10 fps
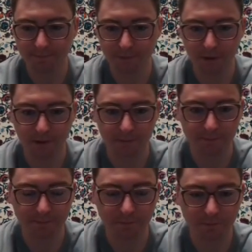Yeah.
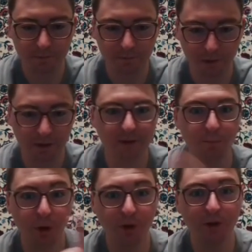But again,
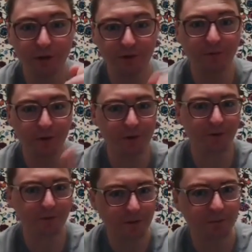put good photos on
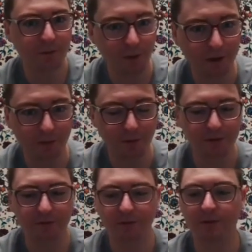Facebook Marketplace
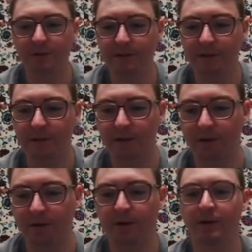if you're going to list a dang
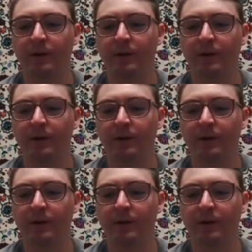car.